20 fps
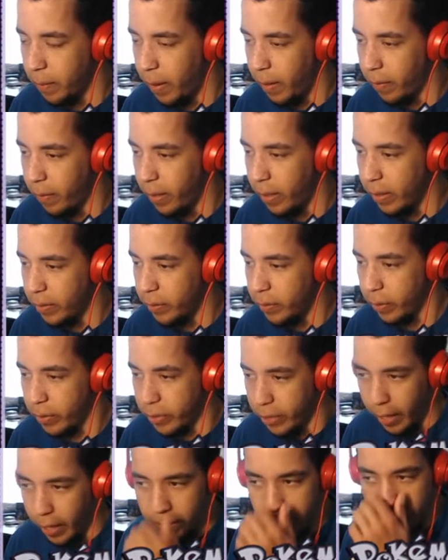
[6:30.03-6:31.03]
Might run into a
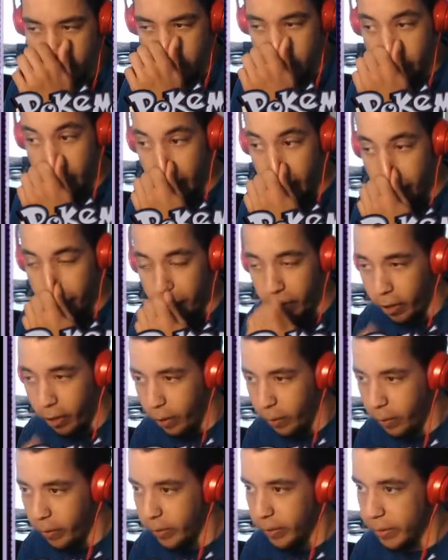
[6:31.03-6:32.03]
shiny. You never
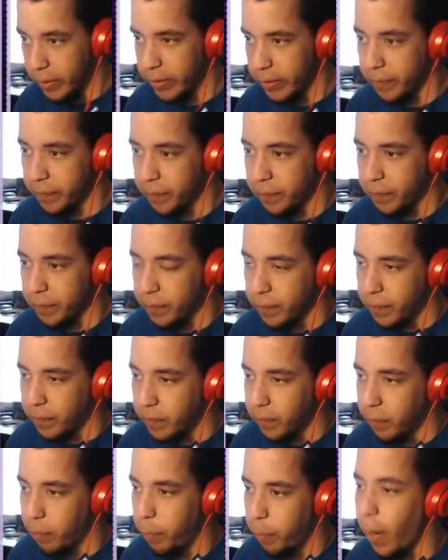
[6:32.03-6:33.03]
know.
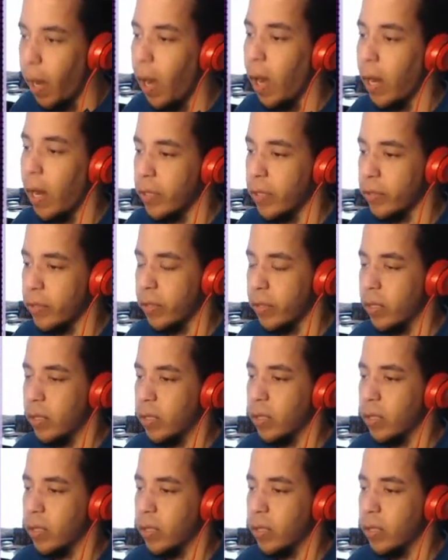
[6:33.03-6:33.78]
Bars!